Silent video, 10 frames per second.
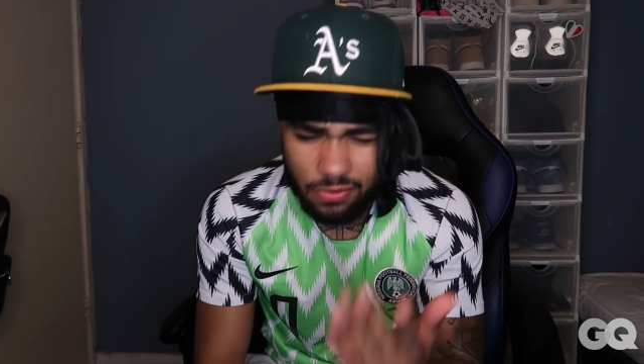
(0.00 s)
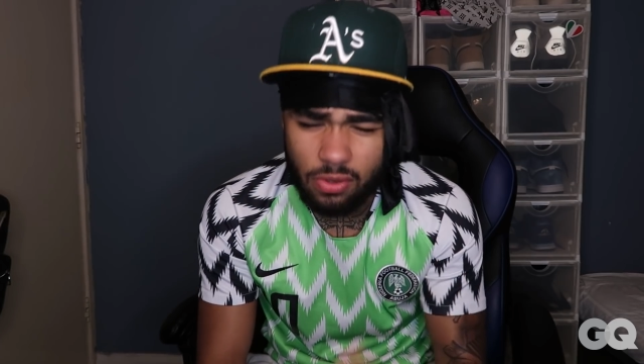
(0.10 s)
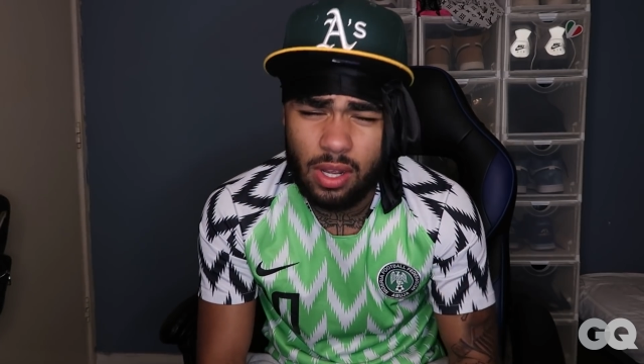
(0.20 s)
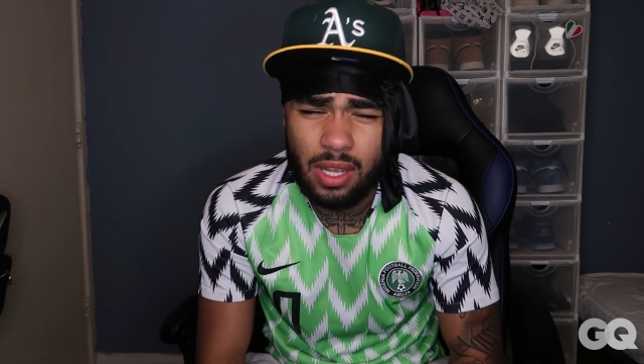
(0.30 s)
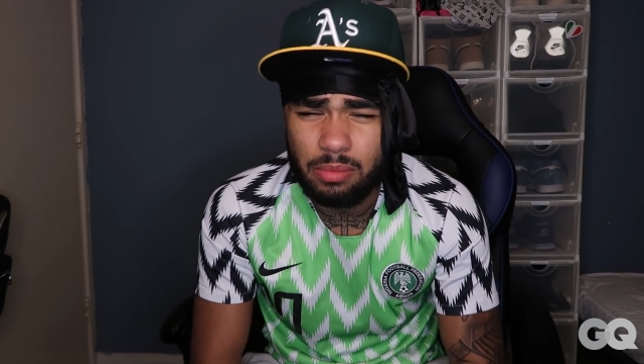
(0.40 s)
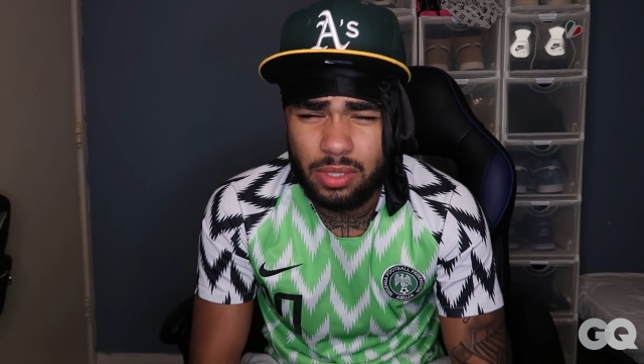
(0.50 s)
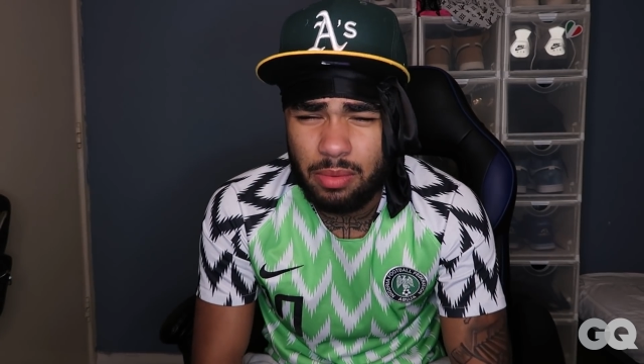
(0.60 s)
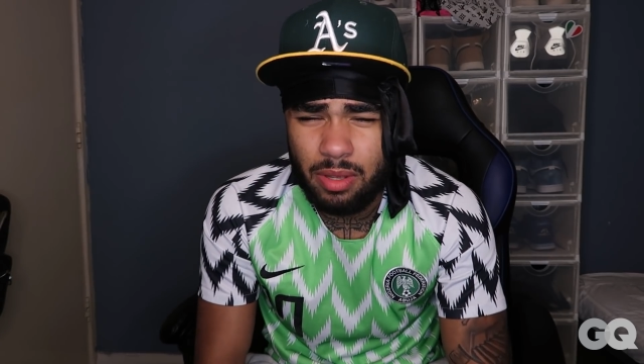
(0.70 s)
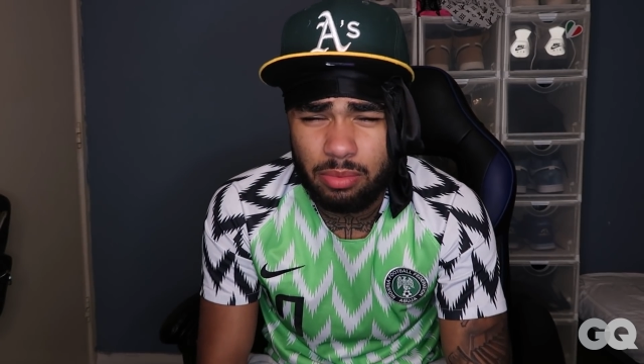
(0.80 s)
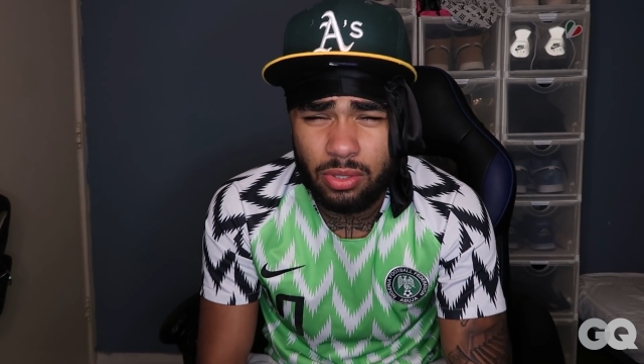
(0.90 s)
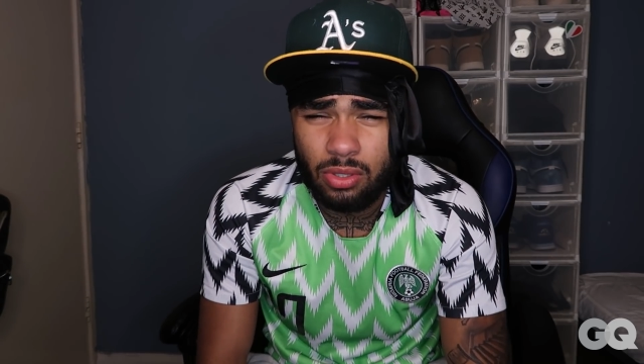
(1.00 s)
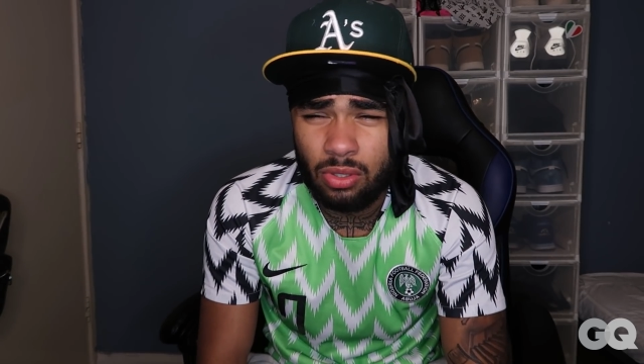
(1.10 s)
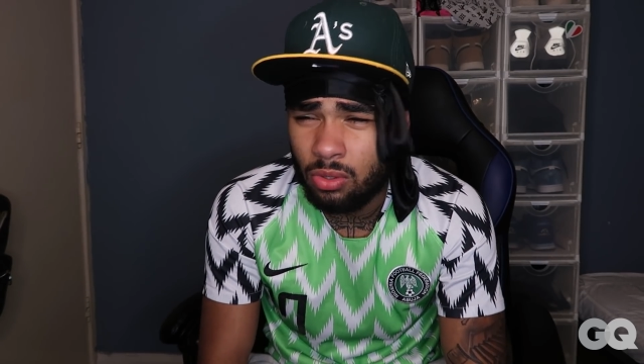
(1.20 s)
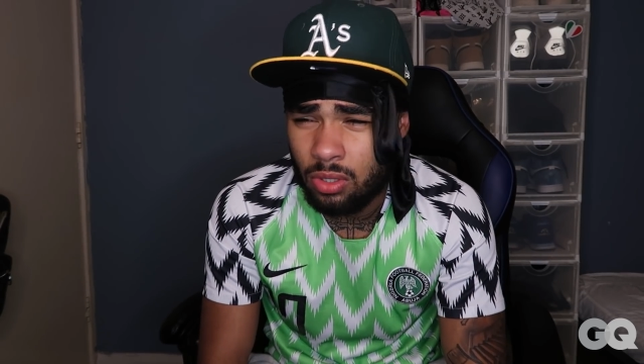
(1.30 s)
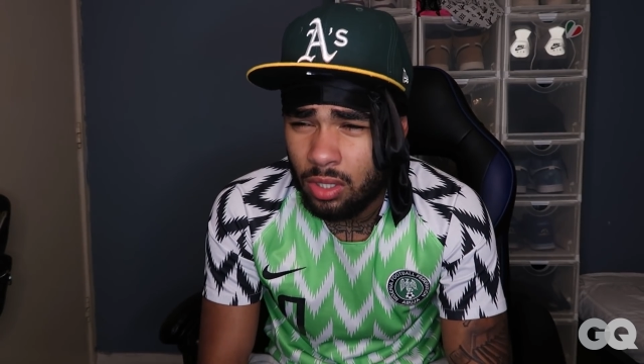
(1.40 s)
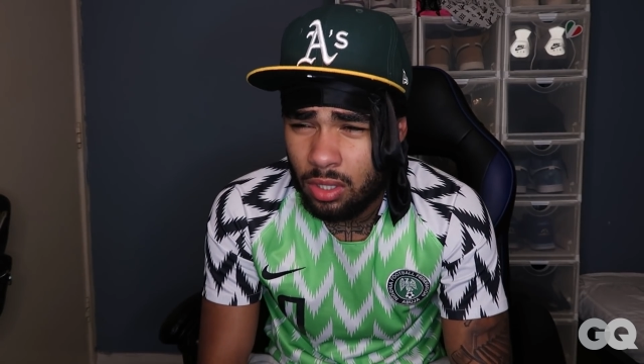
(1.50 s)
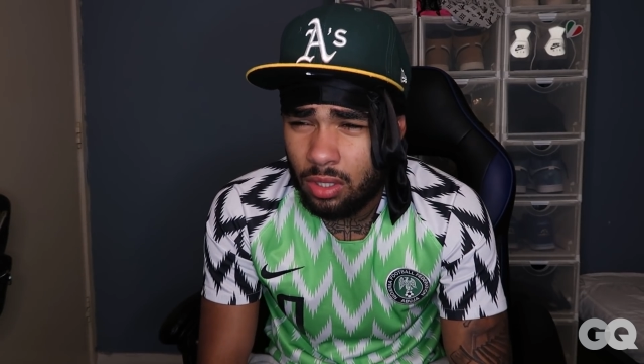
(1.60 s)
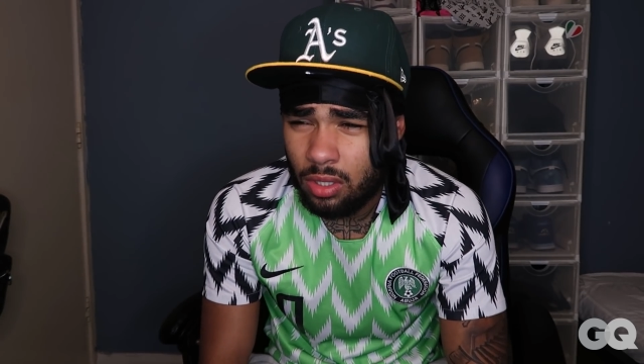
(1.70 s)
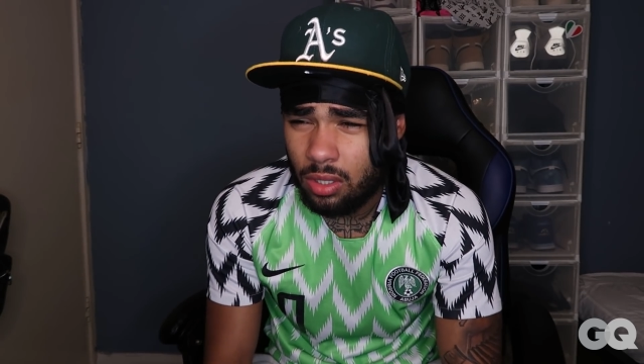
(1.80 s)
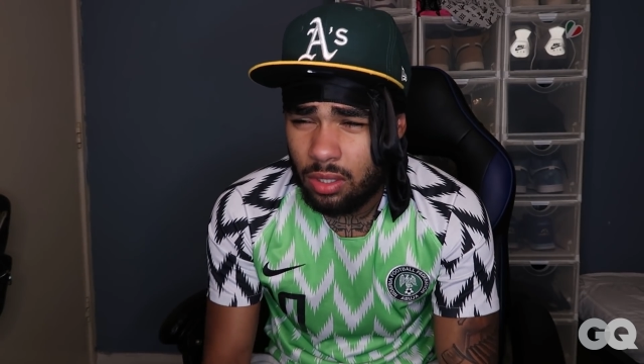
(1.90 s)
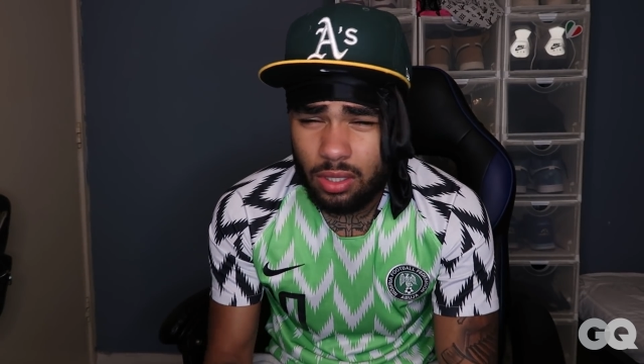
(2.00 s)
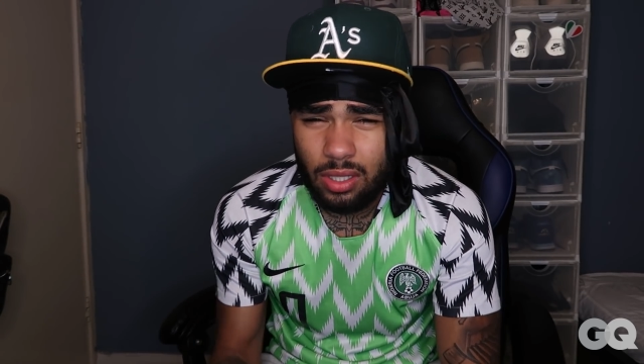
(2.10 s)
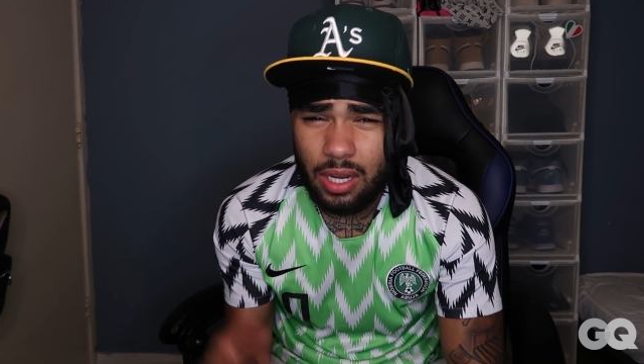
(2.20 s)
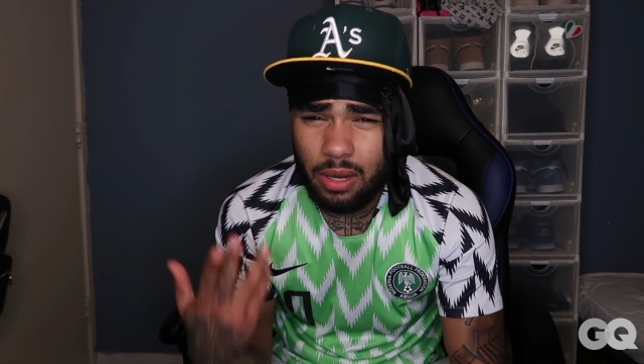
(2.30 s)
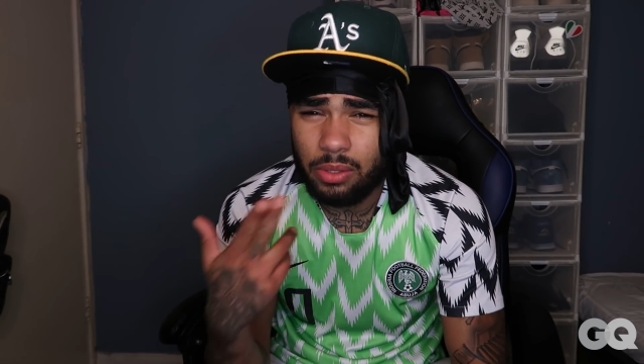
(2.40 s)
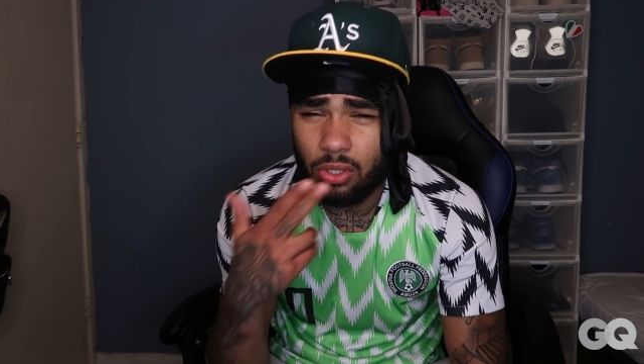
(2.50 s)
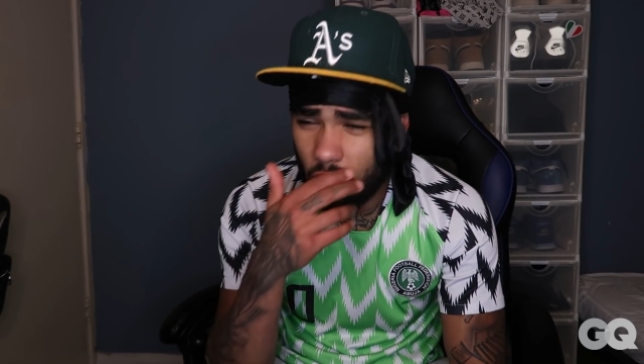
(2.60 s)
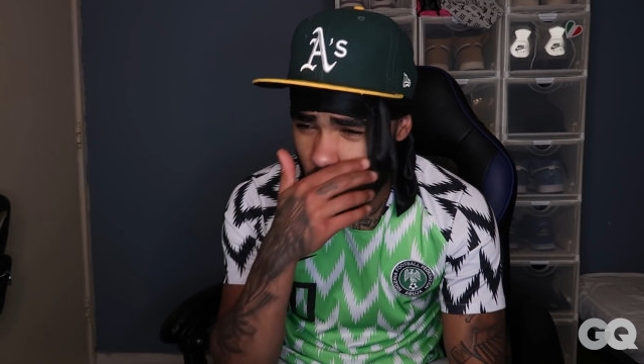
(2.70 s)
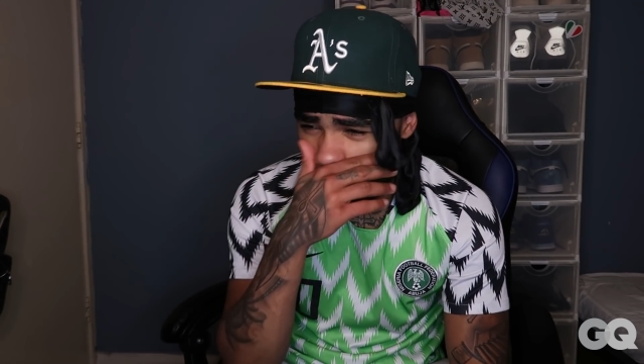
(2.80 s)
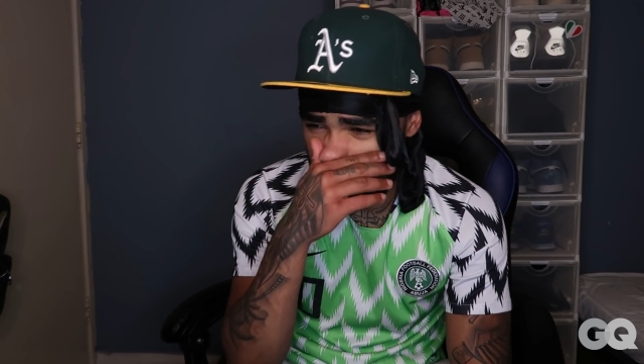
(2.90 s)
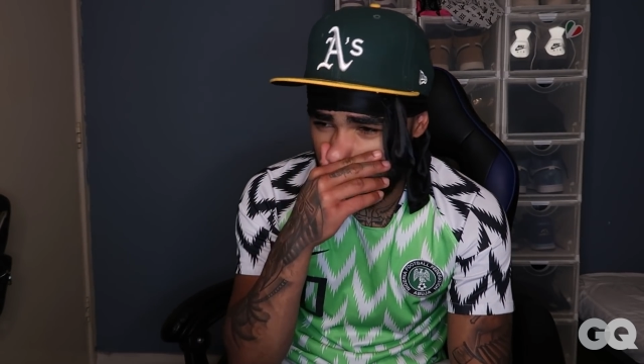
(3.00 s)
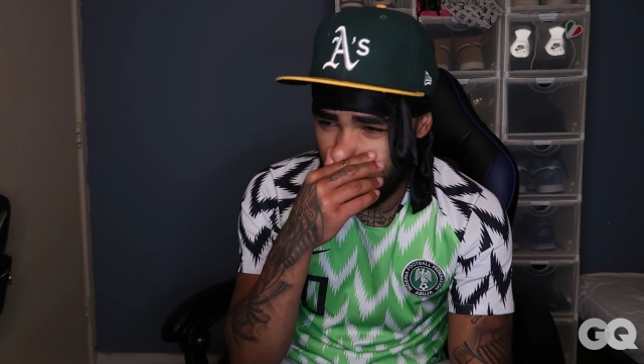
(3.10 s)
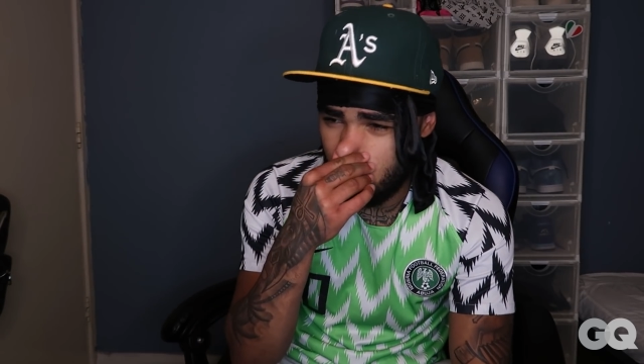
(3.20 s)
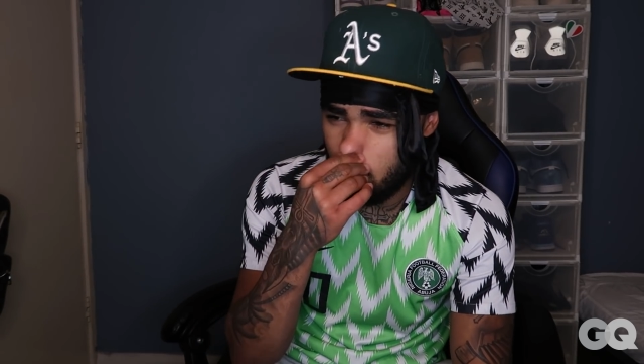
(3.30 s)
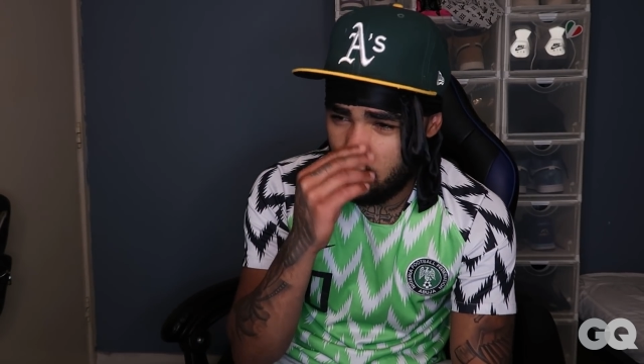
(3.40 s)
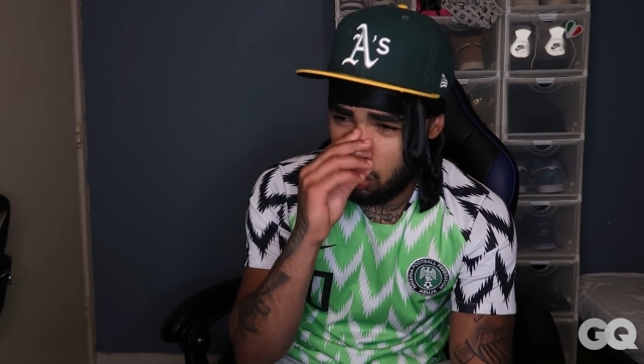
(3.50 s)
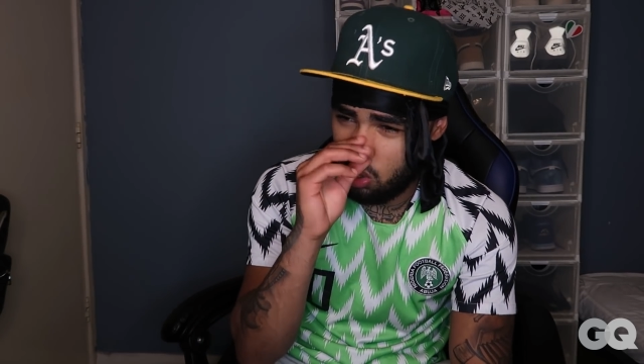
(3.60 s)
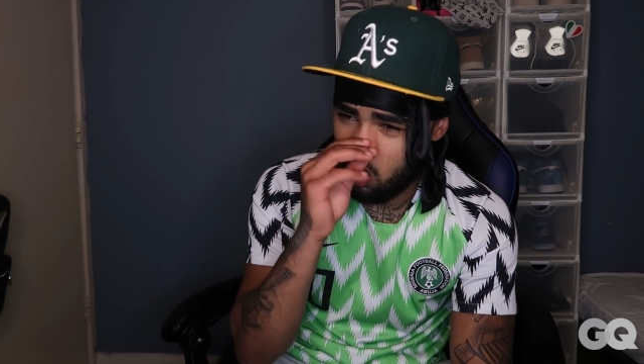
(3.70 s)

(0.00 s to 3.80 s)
different items. I might be, you know, carrying Glocks or